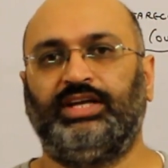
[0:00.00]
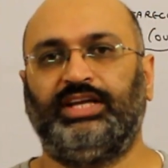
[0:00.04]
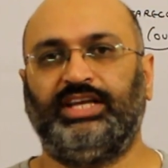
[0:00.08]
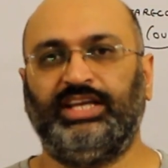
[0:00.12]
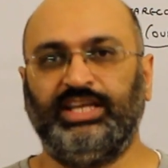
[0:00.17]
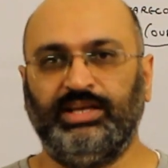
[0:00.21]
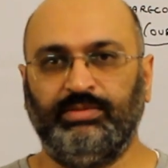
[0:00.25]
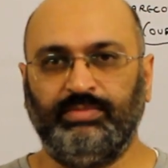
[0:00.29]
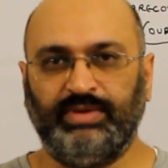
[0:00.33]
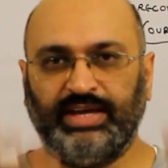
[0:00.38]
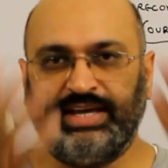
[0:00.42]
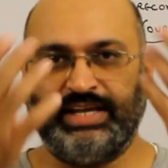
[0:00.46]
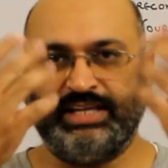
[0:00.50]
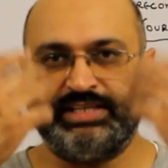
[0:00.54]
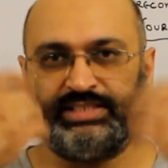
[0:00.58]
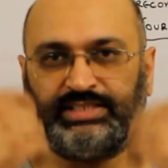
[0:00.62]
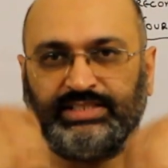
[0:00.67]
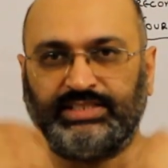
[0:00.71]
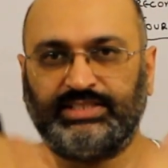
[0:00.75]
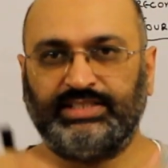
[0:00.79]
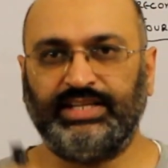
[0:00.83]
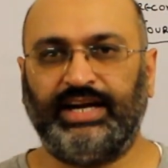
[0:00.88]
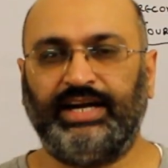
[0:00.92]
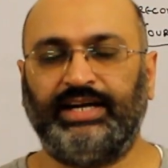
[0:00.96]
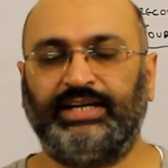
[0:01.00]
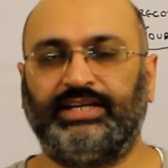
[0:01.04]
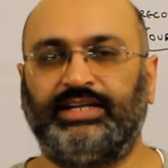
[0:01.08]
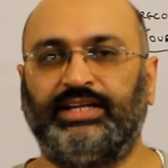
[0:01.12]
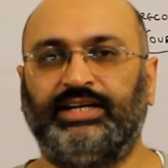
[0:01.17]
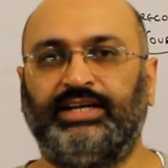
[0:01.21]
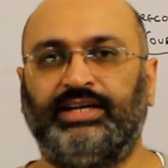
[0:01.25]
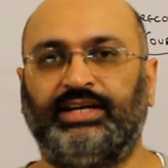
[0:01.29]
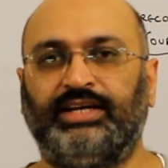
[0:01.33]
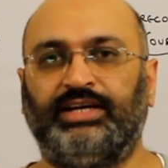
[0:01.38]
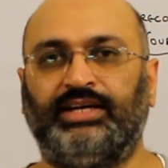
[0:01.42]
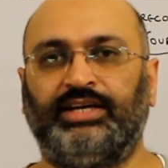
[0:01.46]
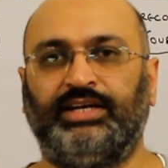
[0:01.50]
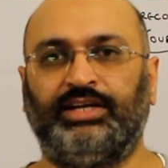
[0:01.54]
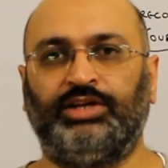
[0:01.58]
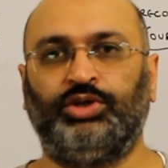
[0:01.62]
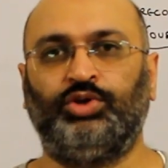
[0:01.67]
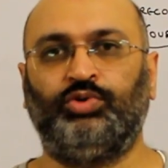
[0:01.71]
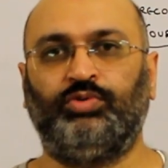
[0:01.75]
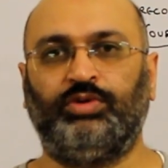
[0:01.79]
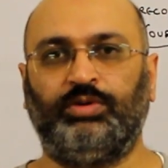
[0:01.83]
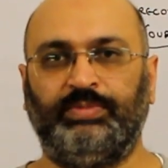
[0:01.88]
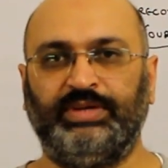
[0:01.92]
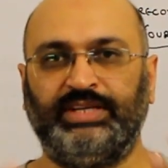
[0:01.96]
emails that
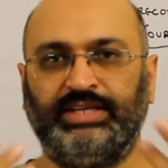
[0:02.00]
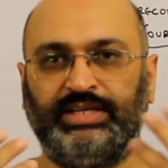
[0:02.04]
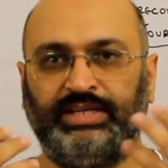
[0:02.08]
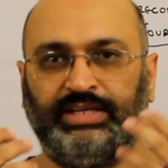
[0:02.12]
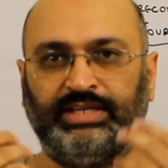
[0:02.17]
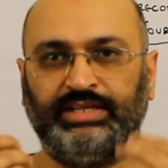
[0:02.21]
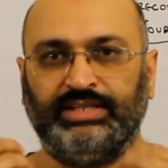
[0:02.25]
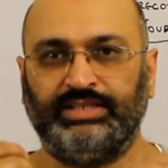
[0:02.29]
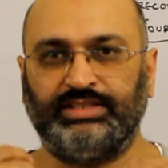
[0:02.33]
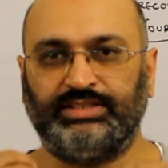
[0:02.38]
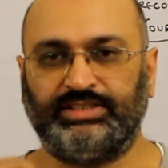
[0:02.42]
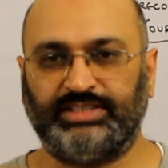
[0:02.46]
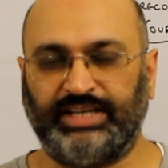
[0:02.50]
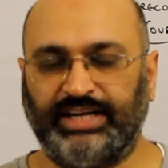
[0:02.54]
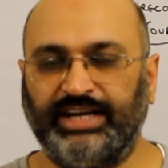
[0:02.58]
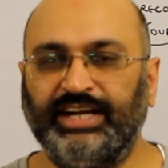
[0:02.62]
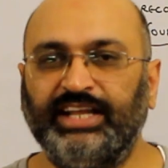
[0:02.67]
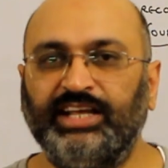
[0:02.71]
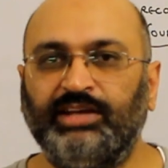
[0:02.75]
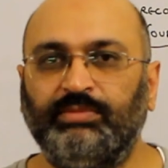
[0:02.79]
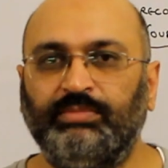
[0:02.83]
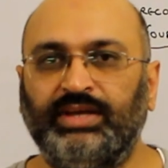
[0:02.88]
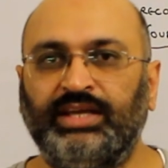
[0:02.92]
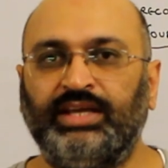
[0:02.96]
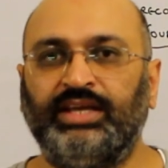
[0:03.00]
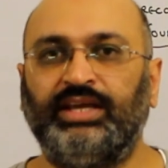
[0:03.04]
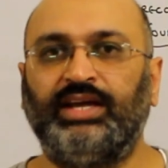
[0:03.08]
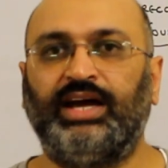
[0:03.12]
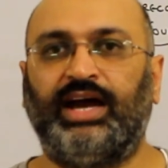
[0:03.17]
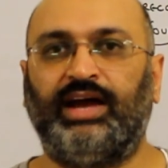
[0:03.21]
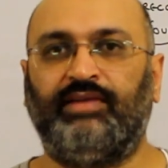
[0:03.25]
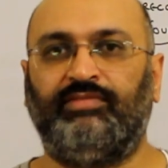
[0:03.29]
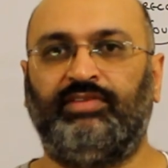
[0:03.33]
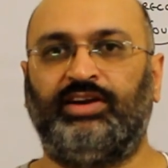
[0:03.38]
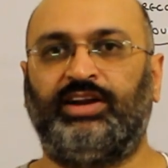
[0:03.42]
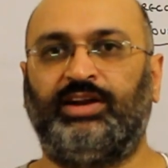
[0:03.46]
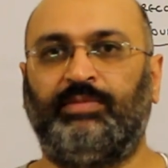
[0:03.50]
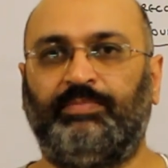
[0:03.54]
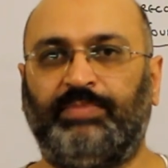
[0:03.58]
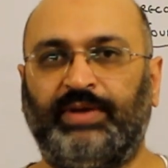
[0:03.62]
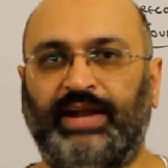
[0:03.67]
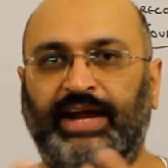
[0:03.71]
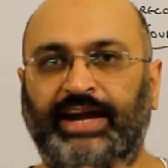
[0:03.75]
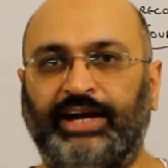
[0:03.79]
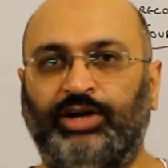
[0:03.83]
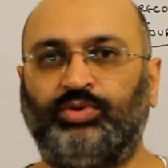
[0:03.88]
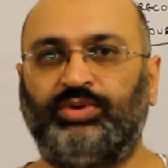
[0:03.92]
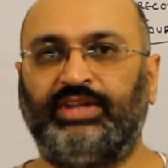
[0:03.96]
you will be sending me. I will
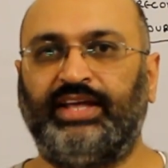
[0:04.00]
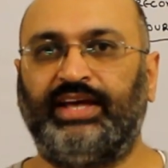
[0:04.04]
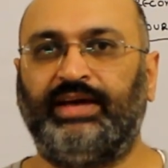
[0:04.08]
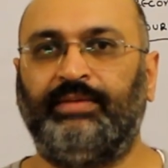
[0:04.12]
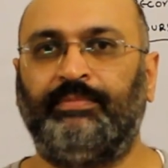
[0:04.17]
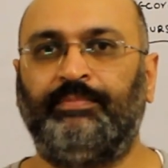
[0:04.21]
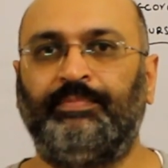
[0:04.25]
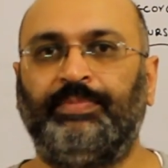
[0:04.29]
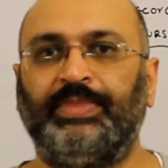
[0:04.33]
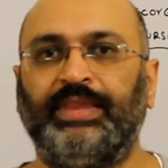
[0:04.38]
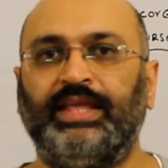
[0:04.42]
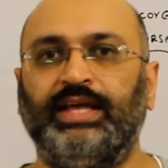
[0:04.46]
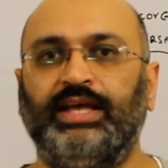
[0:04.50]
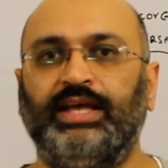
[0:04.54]
reply to them,